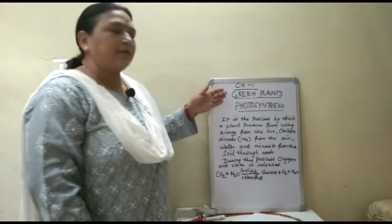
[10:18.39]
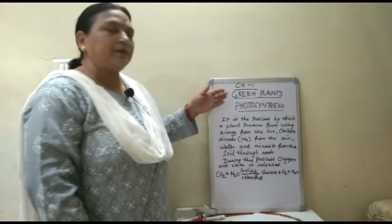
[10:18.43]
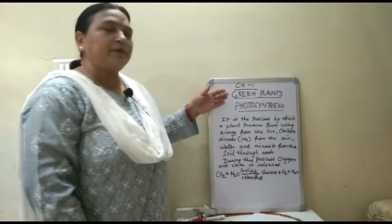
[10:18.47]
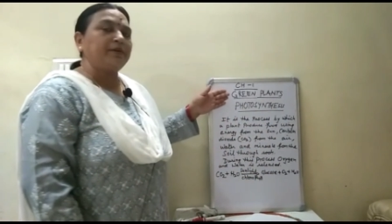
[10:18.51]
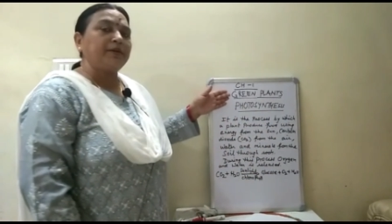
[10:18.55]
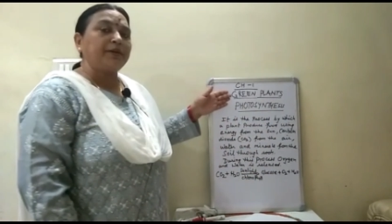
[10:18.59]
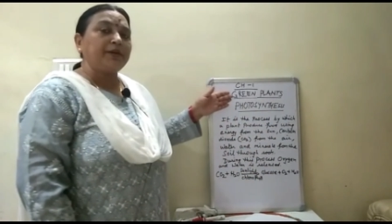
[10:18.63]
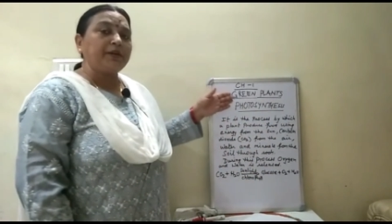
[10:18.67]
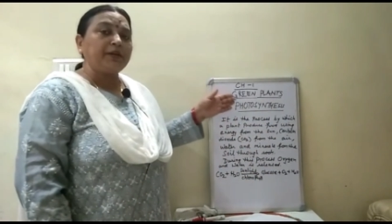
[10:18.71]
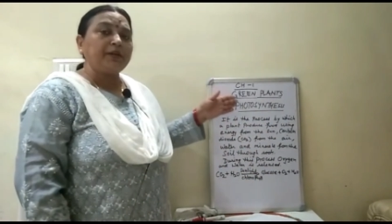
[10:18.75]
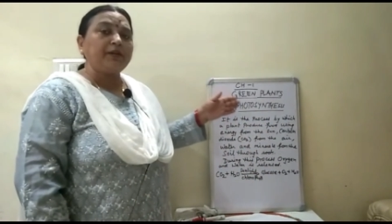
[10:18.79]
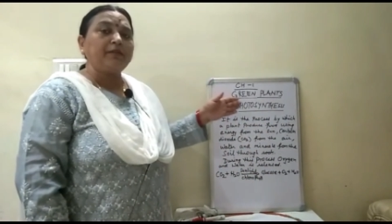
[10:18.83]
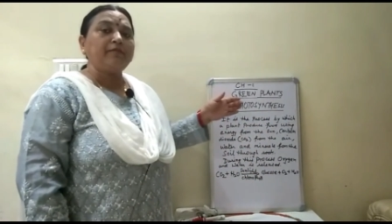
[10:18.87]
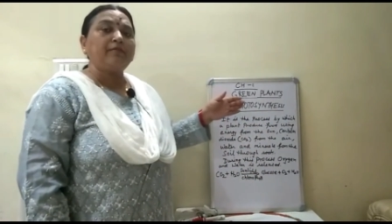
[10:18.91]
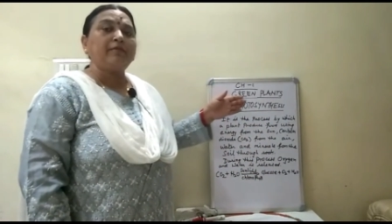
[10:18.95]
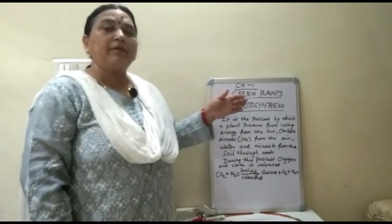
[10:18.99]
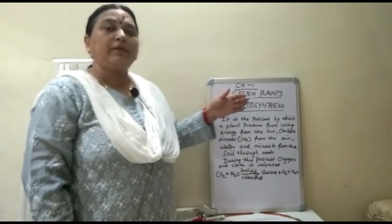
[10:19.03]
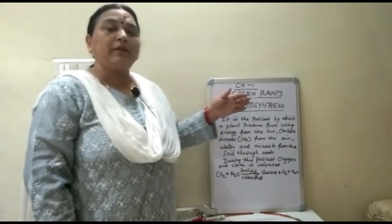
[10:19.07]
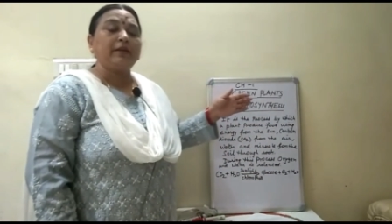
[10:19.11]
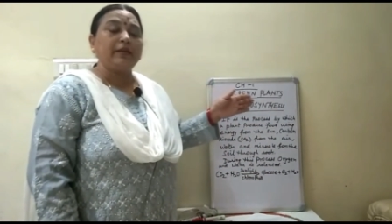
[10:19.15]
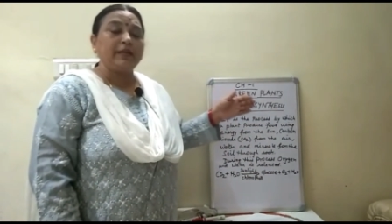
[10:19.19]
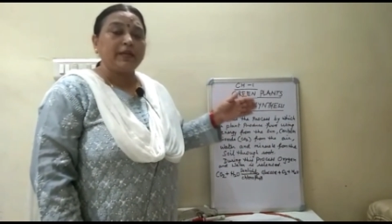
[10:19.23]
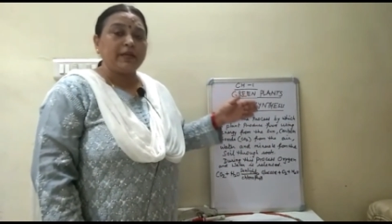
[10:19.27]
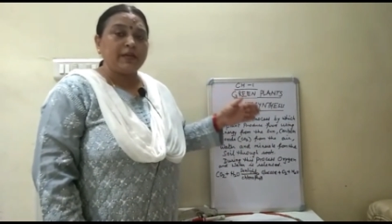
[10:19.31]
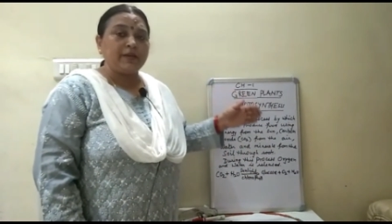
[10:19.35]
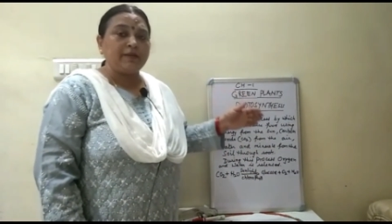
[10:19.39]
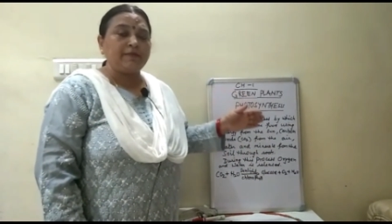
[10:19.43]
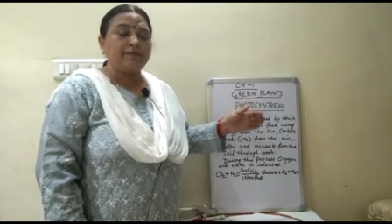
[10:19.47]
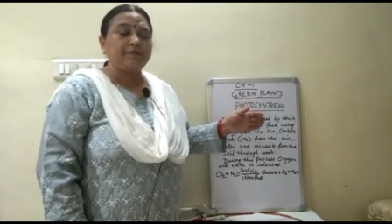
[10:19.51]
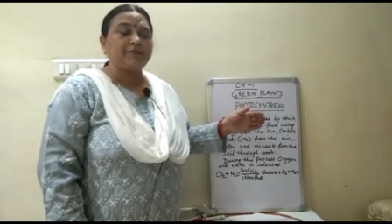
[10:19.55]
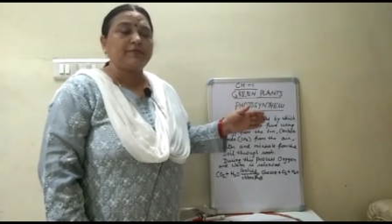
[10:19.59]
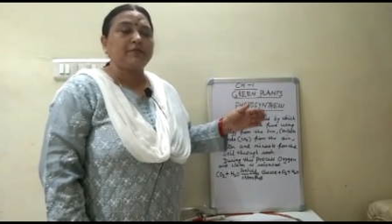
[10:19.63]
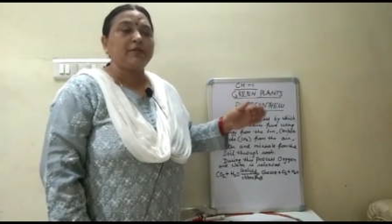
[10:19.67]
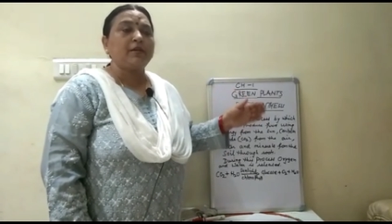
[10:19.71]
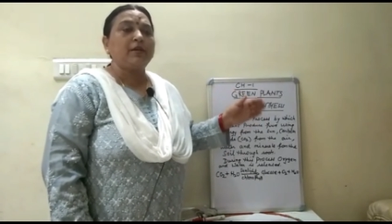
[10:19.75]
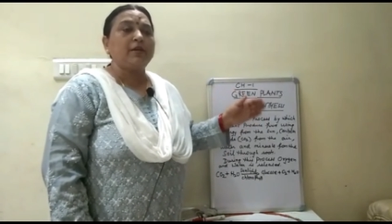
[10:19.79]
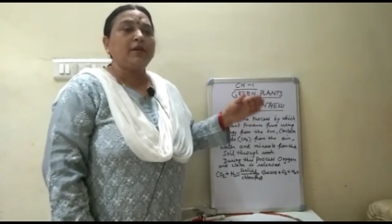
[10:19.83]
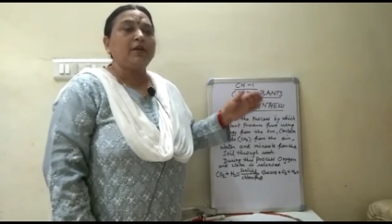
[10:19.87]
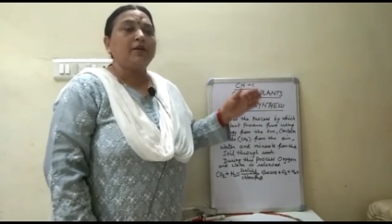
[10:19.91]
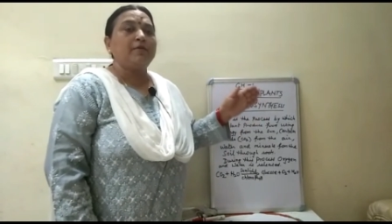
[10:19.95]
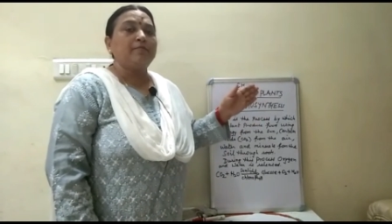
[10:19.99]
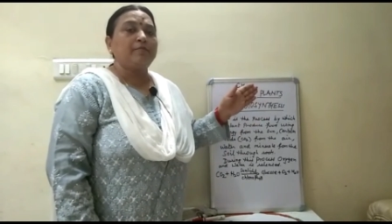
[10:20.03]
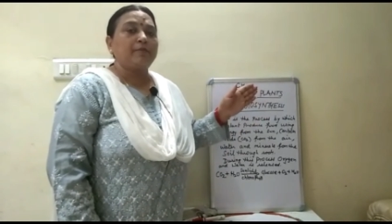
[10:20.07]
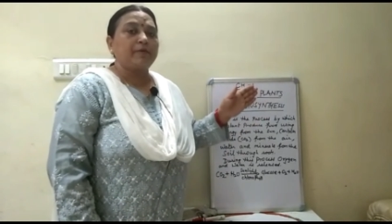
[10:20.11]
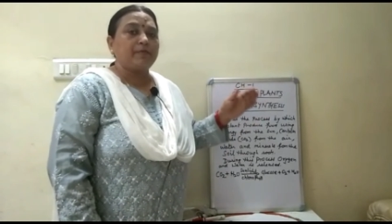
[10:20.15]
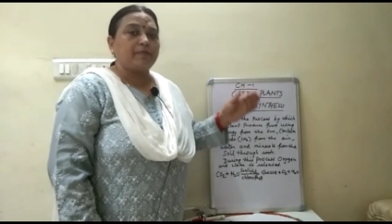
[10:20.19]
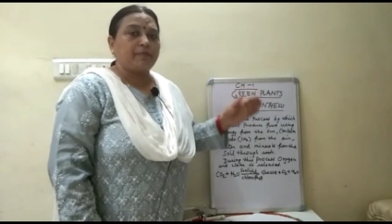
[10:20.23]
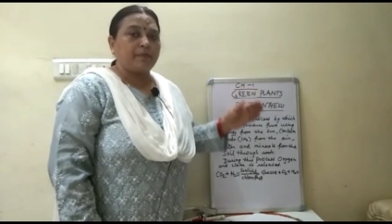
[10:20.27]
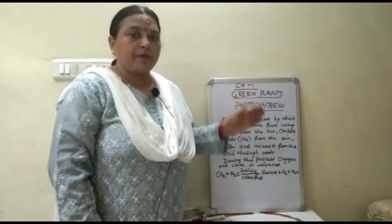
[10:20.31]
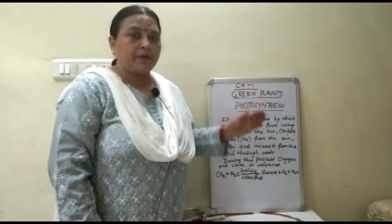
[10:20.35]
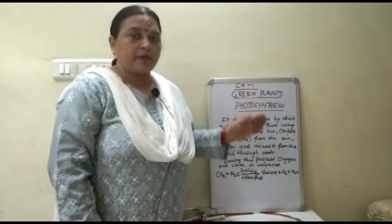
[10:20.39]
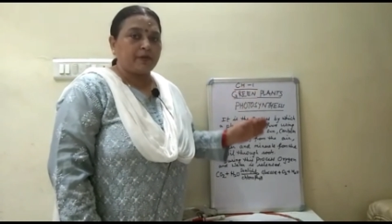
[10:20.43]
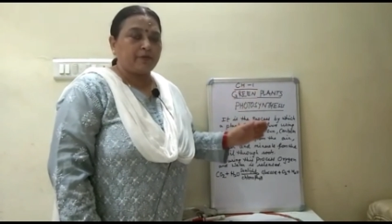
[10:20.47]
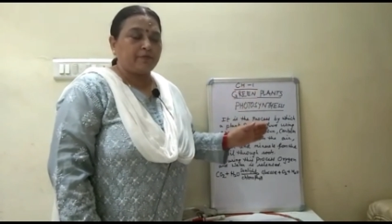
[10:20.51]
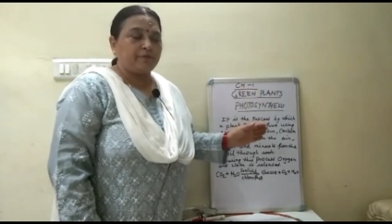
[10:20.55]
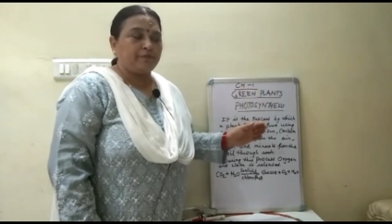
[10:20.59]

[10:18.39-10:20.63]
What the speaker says: green leaves prepare